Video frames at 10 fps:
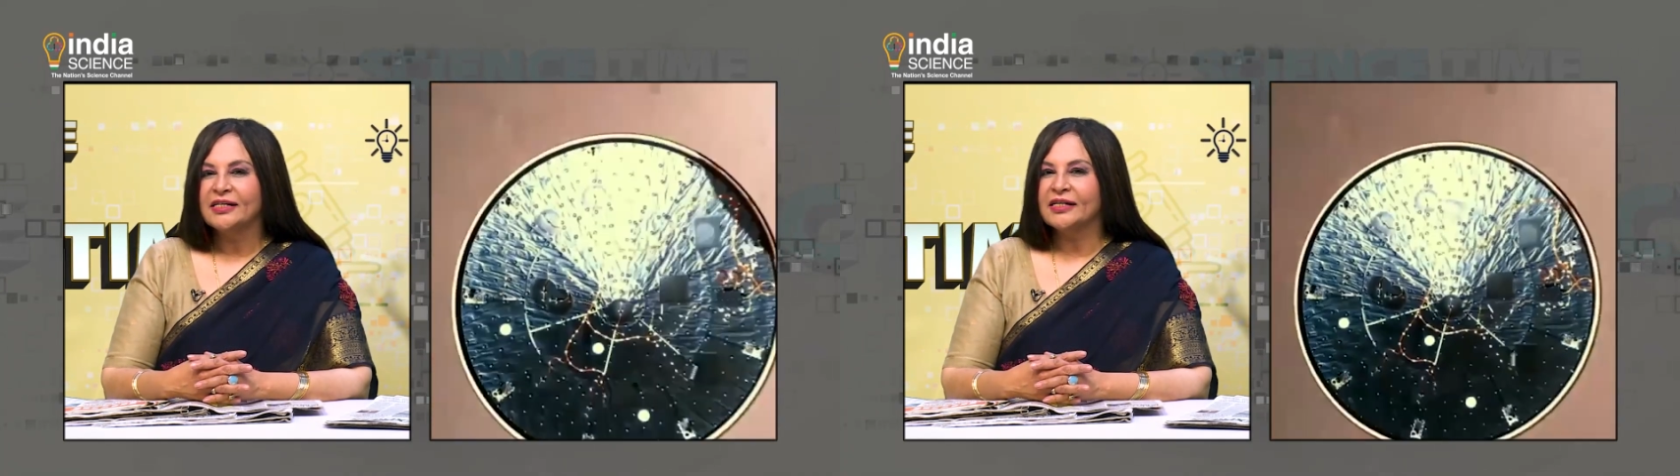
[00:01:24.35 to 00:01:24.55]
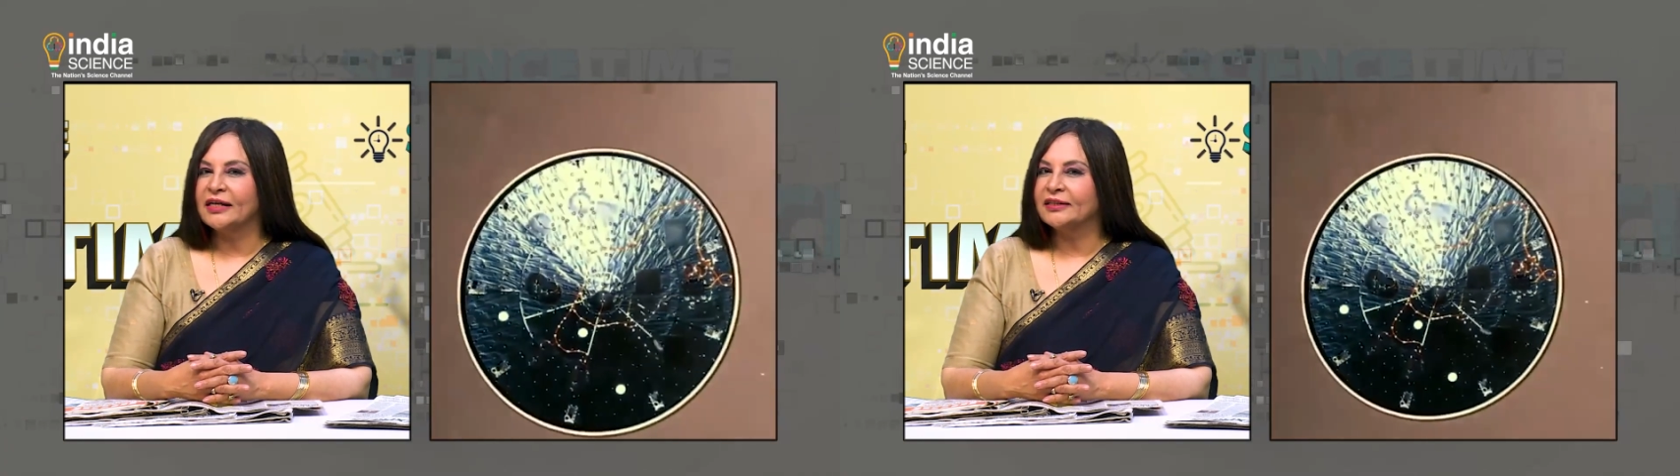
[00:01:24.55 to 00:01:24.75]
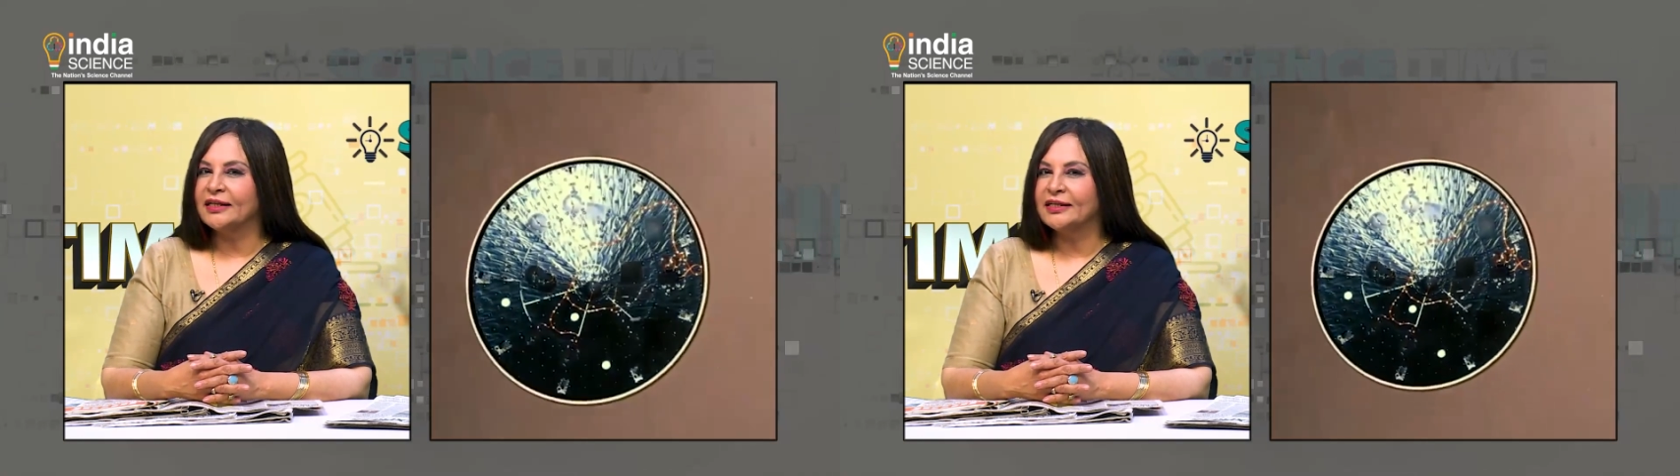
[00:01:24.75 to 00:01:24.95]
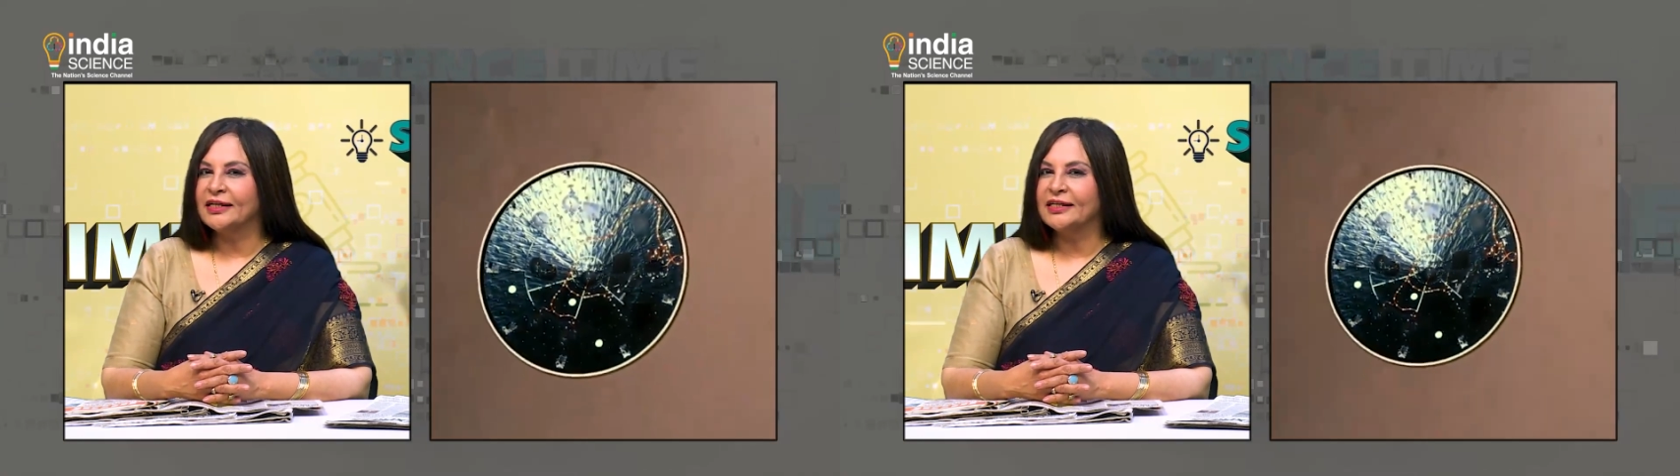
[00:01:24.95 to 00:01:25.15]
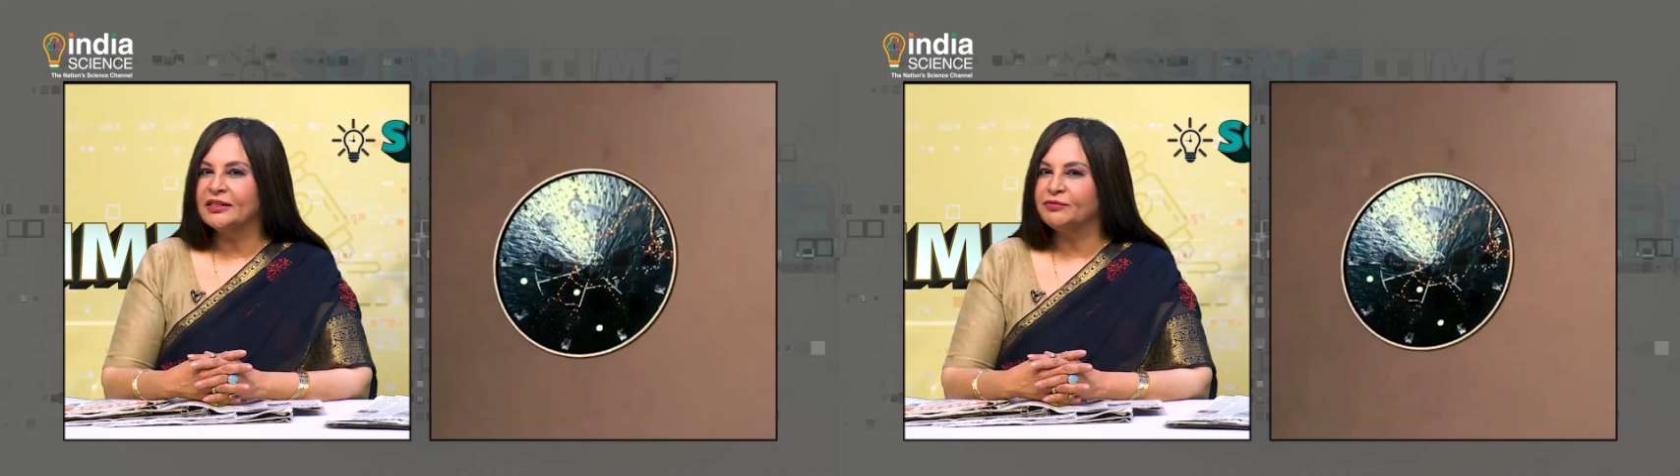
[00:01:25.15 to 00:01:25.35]
NASA
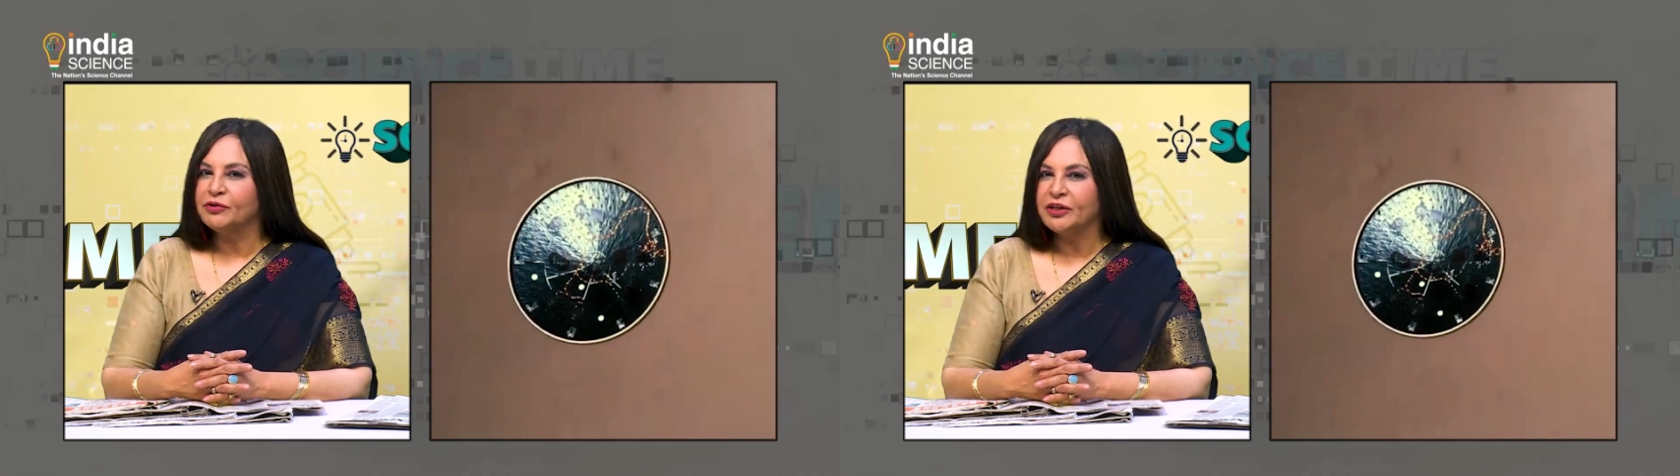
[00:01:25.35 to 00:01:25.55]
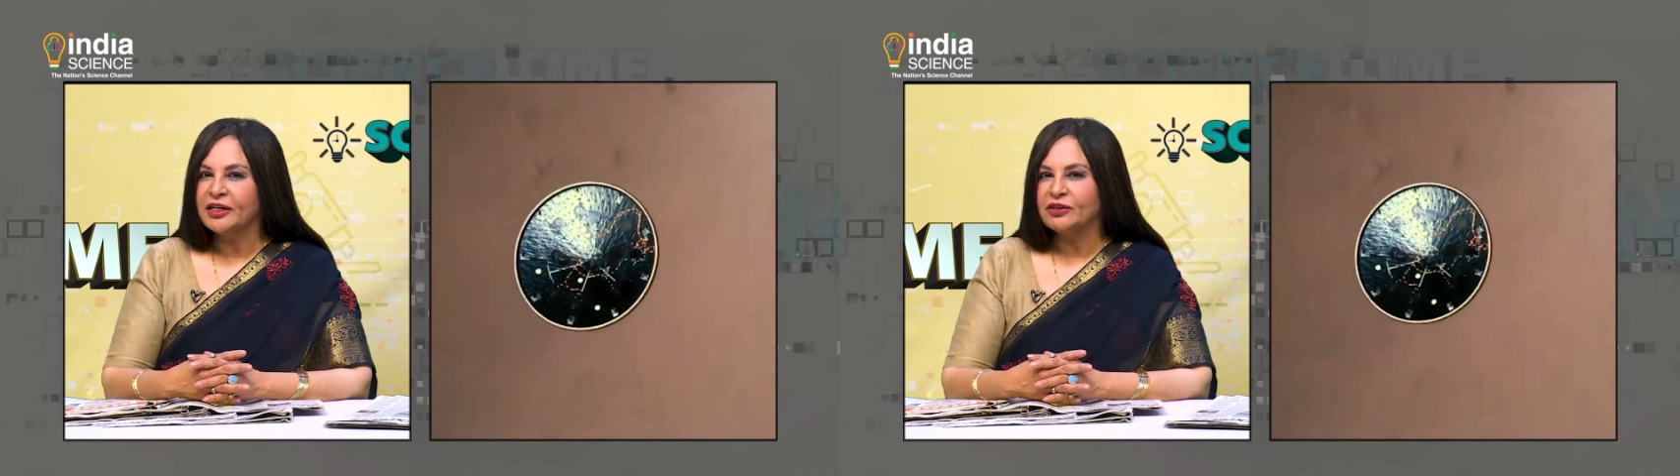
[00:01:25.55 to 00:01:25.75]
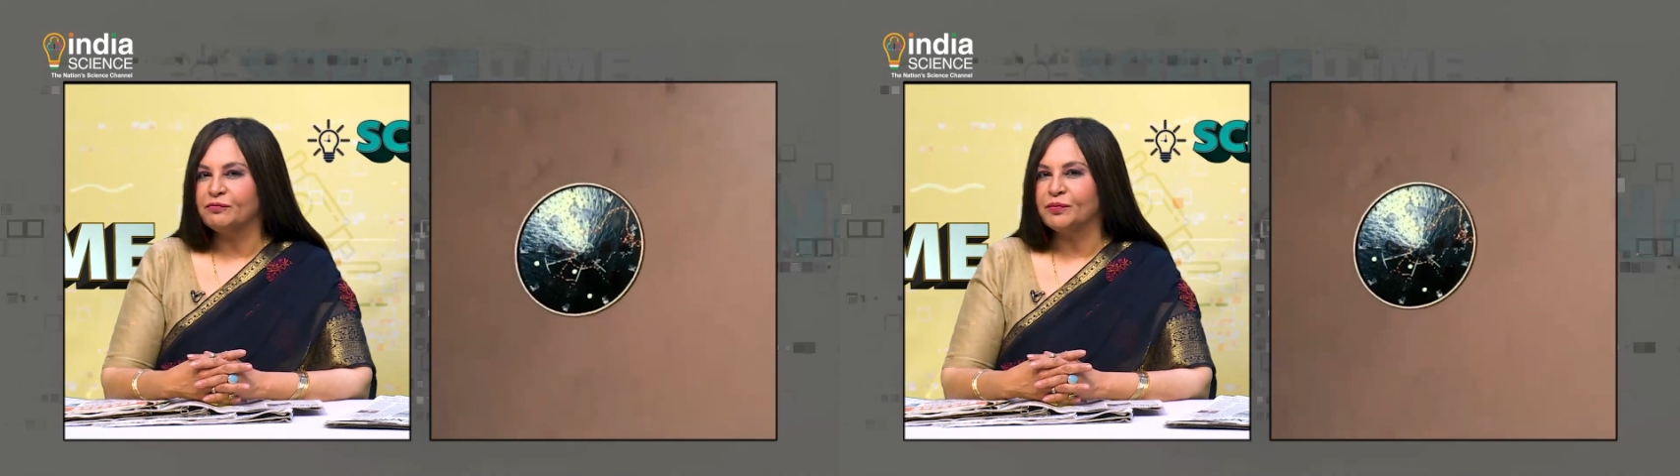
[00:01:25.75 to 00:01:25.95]
released footage of